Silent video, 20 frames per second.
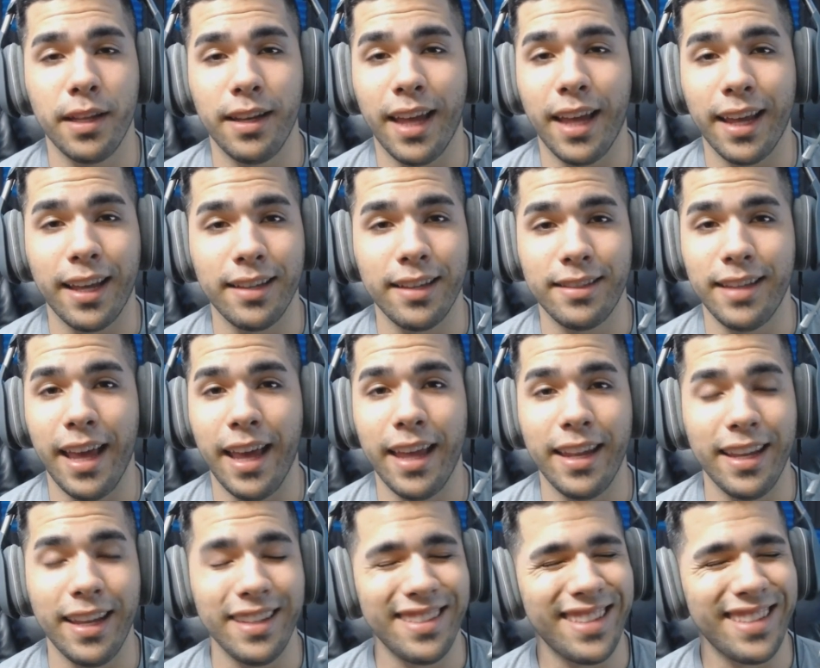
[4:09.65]
Like I said,
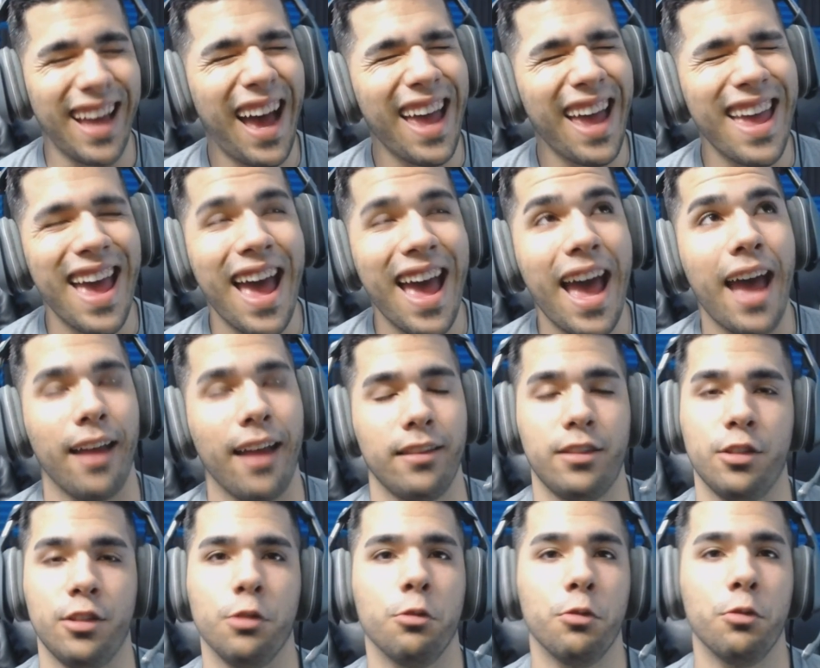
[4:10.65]
it's I had
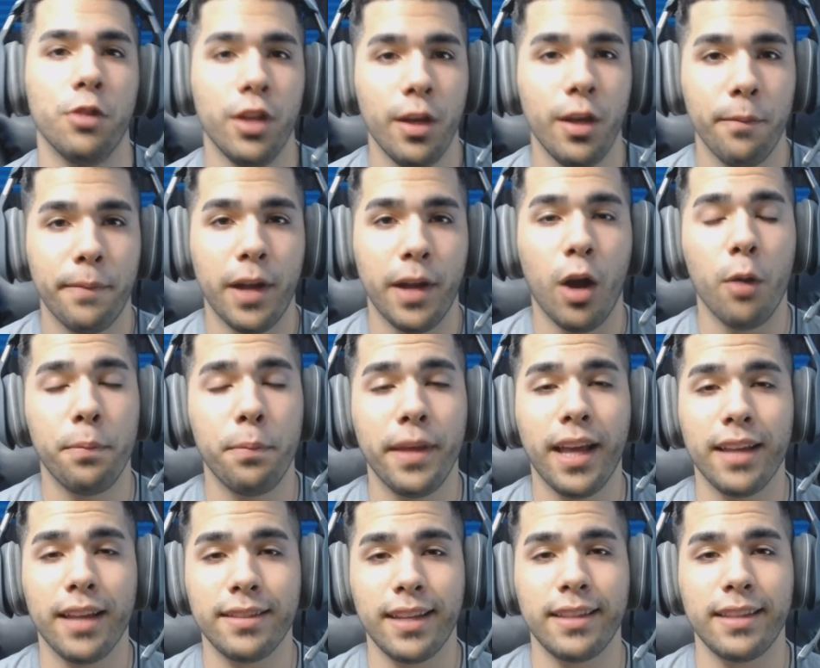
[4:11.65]
to. But I hope you
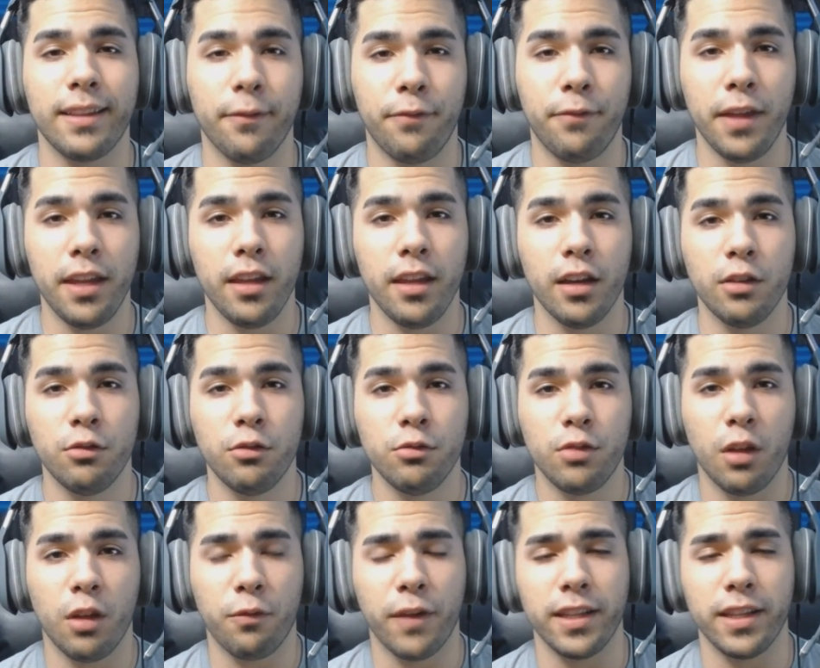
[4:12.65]
guys liked the video.
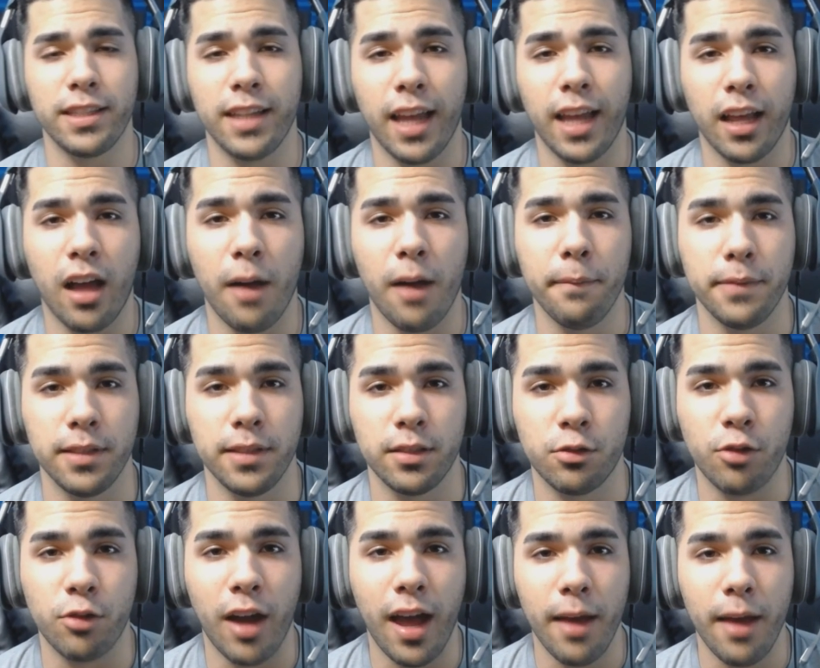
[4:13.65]
Don't forget to like, comment,
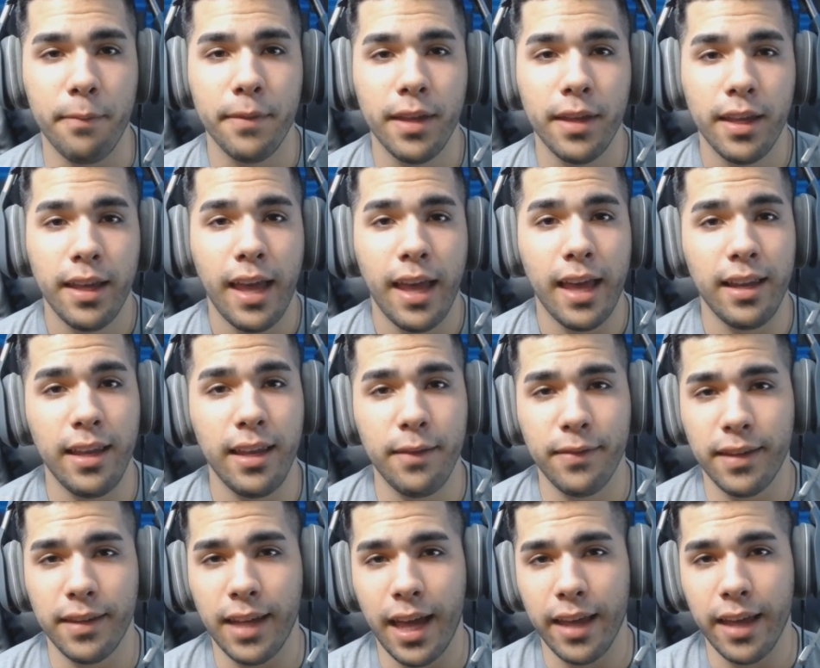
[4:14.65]
subscribe, and leave a
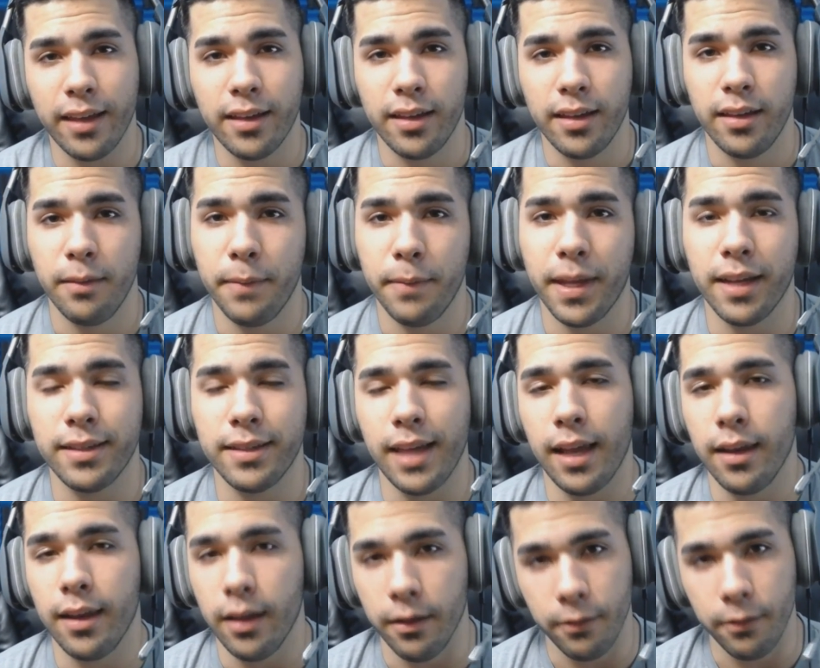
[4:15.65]
like because I
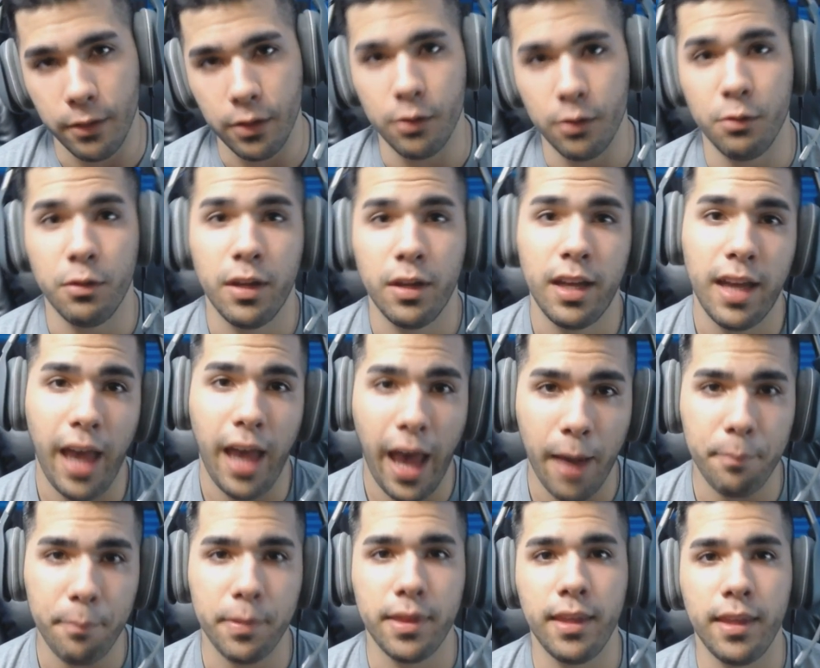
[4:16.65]
love you.
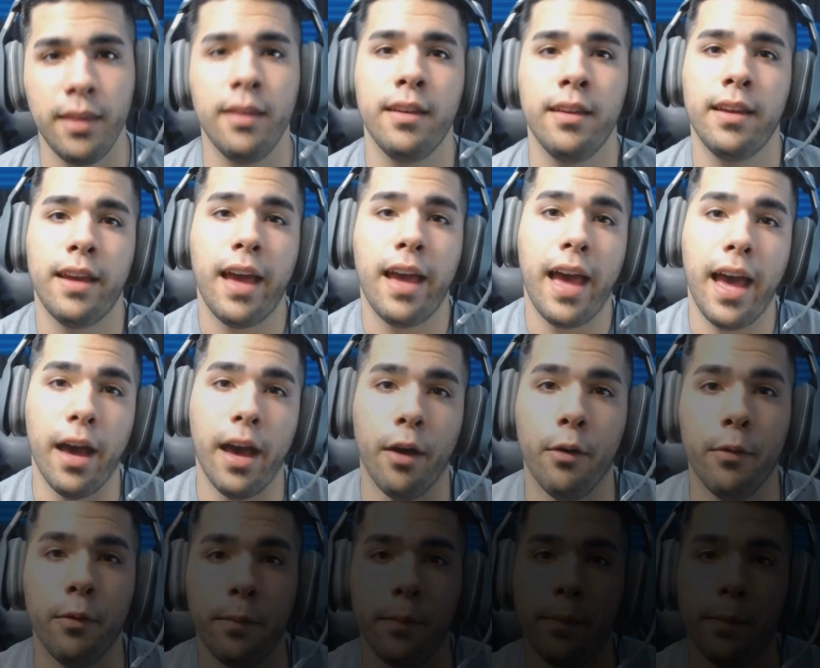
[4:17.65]
Apathy out.